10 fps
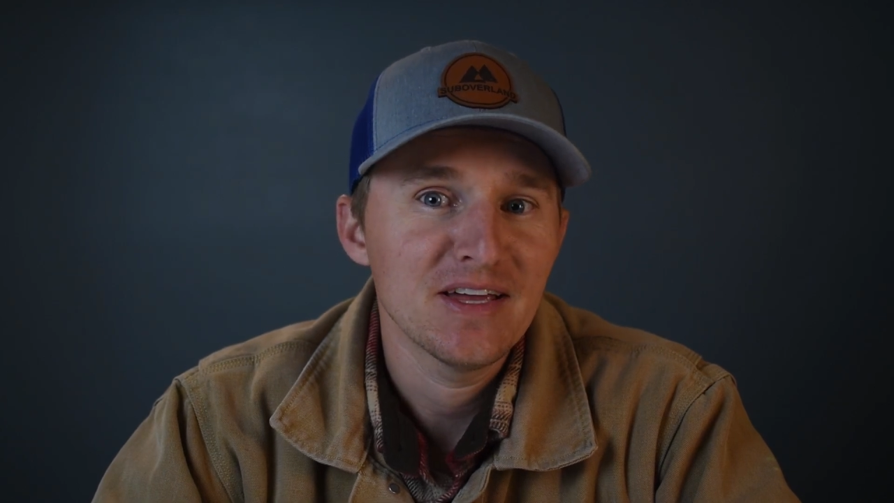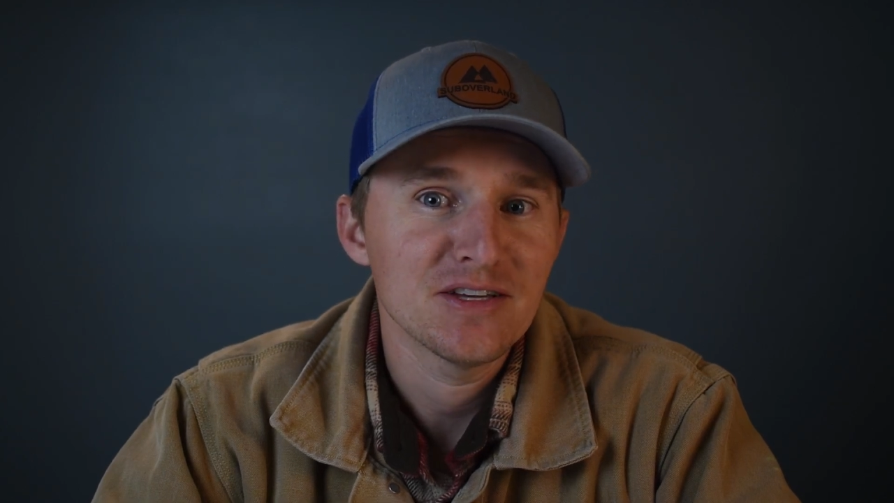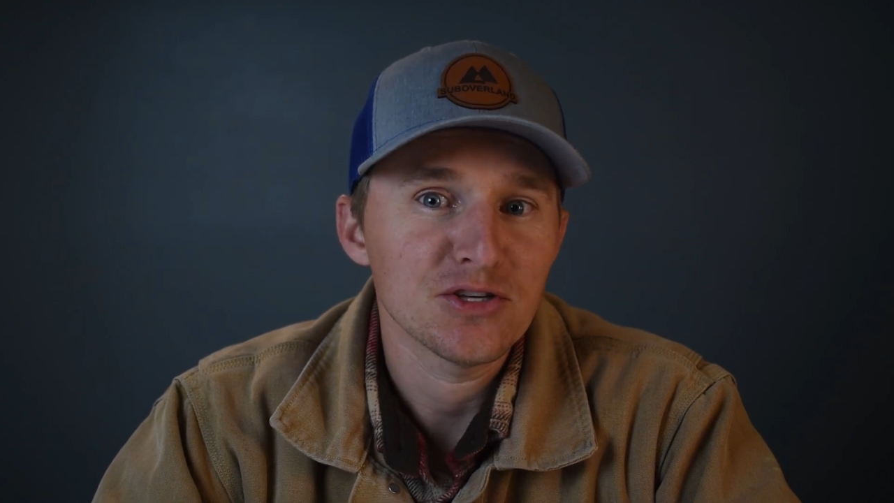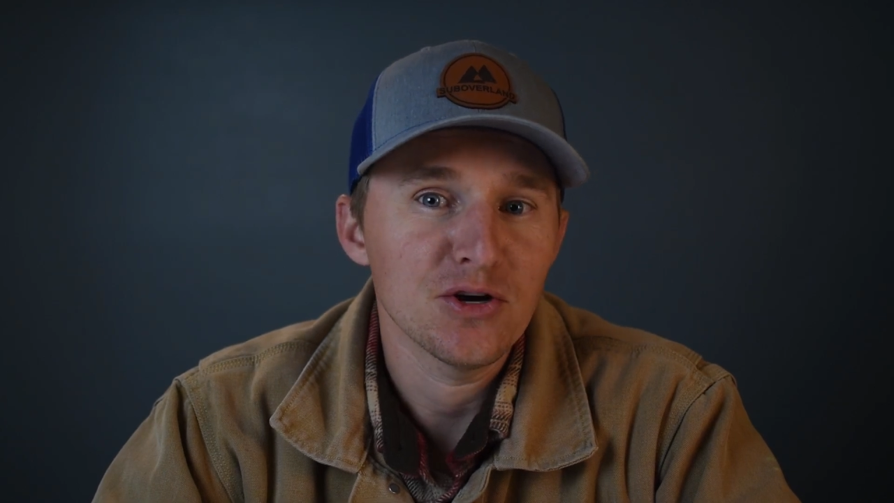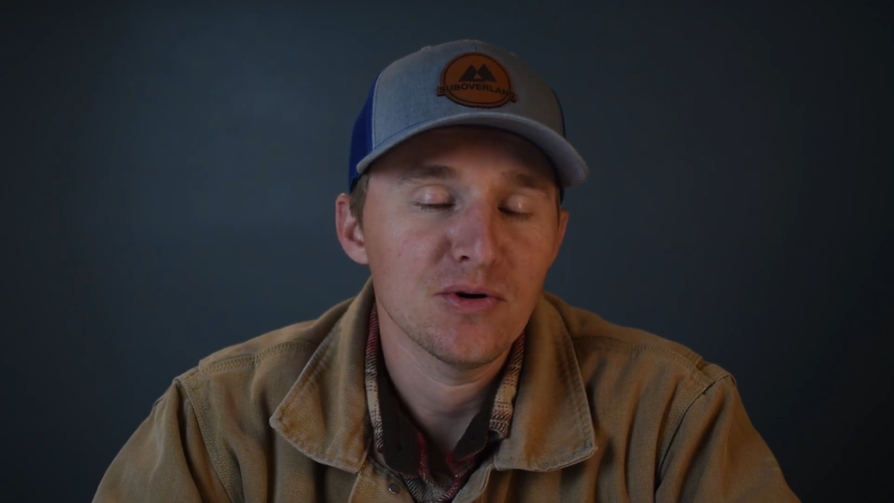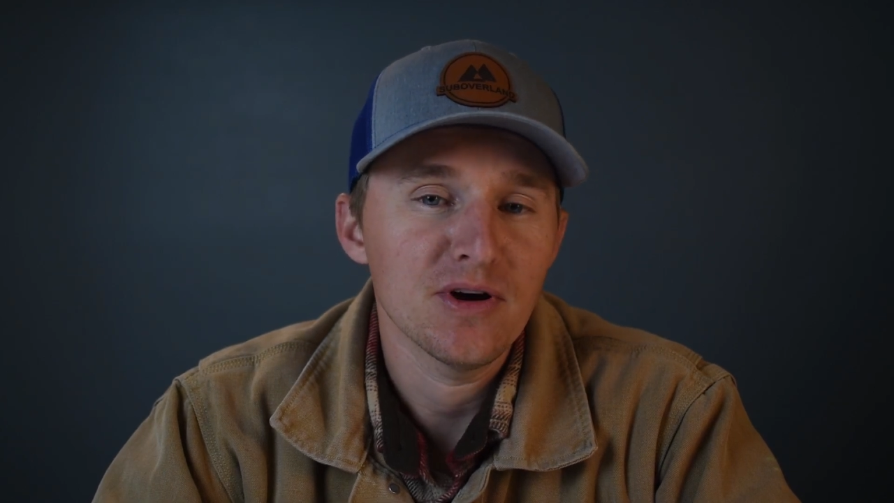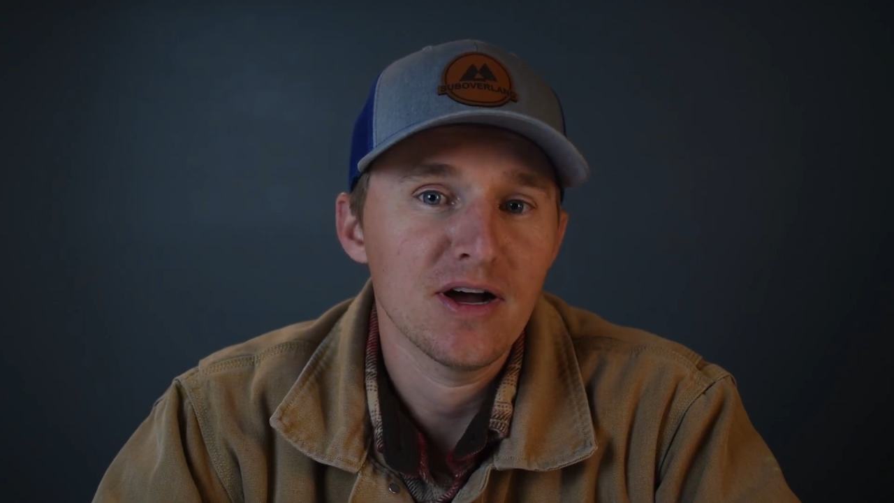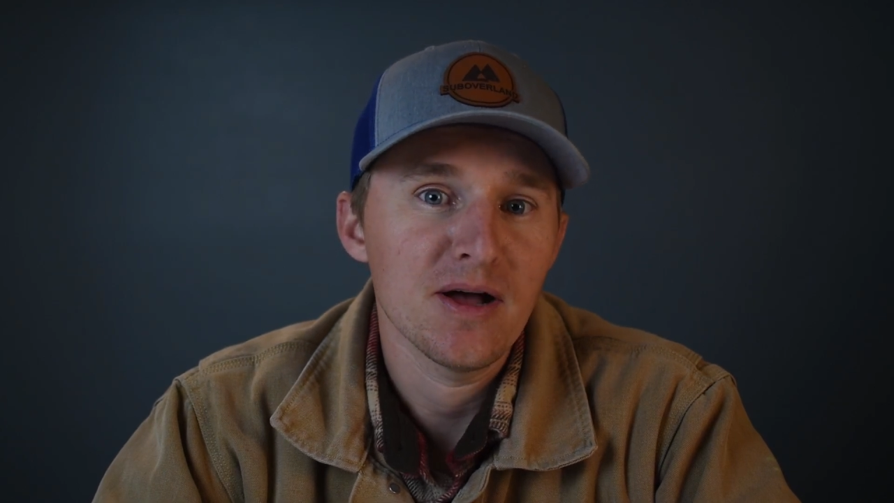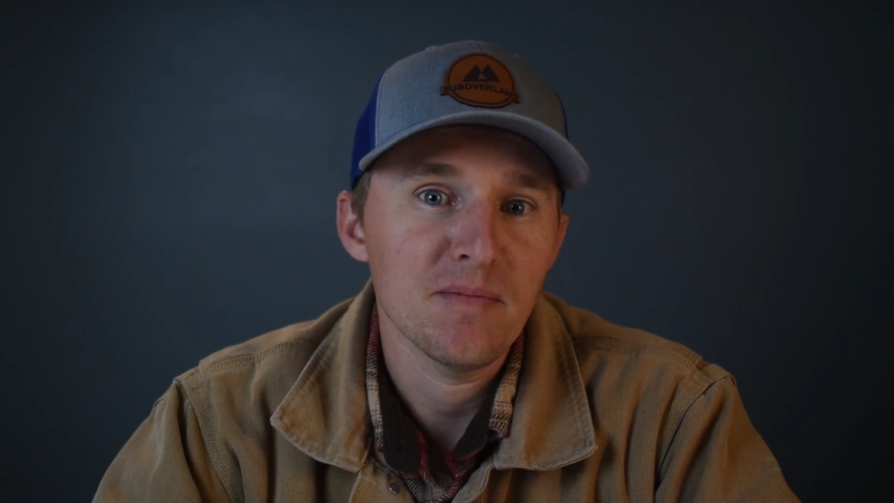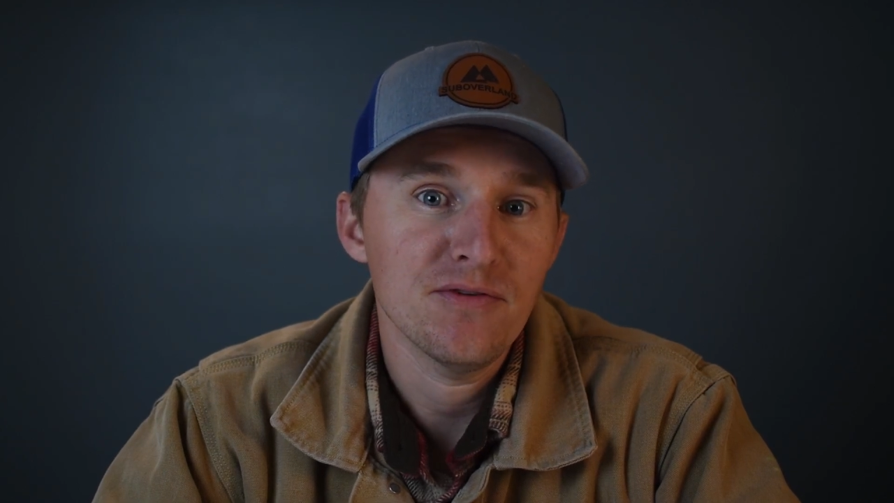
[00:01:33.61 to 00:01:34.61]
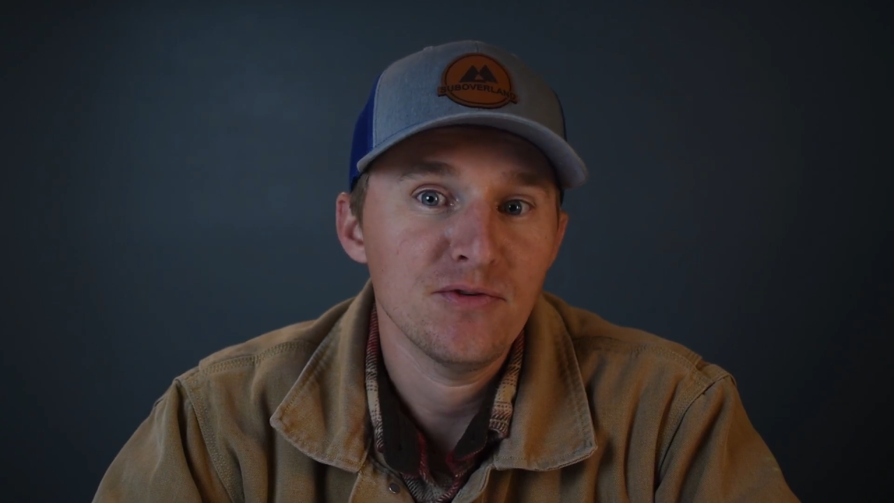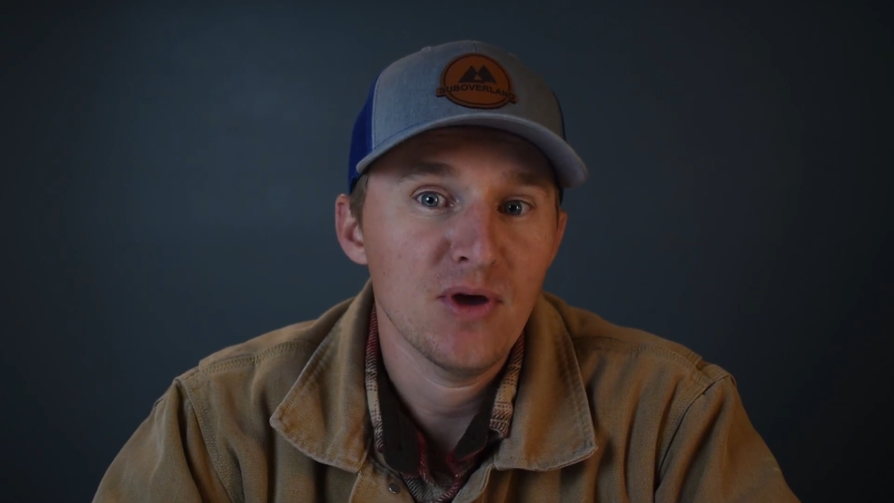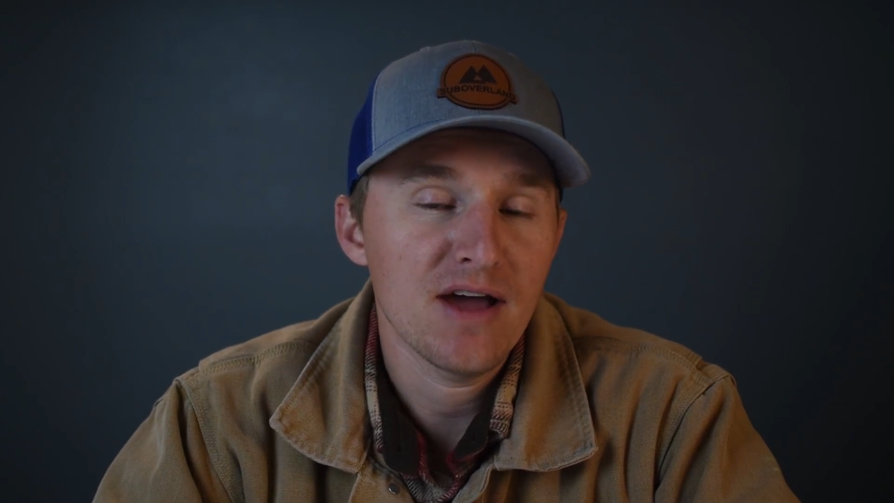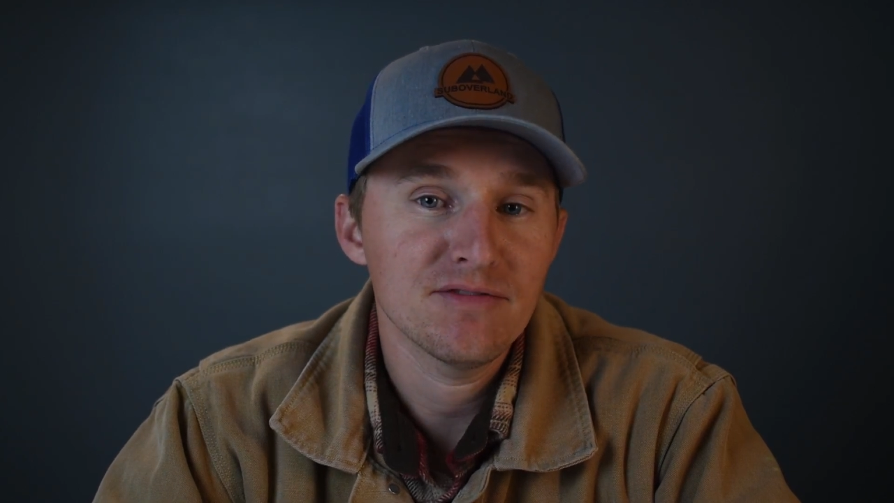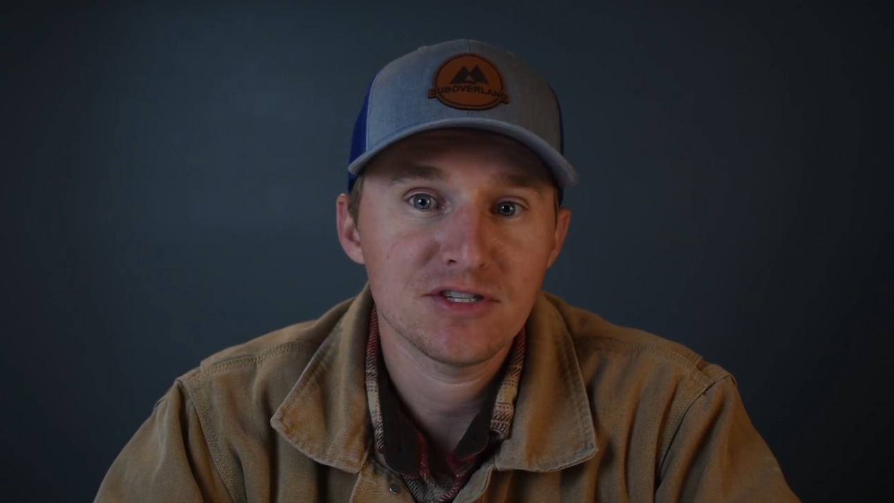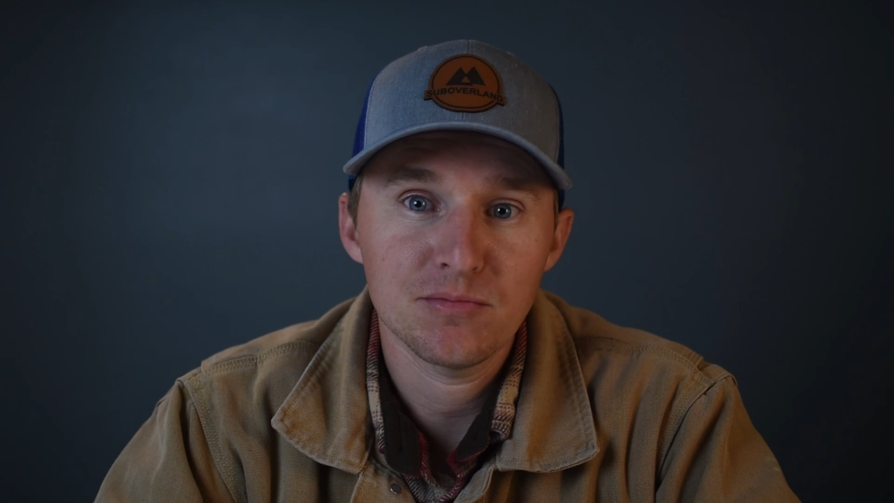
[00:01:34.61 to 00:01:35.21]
So if you haven't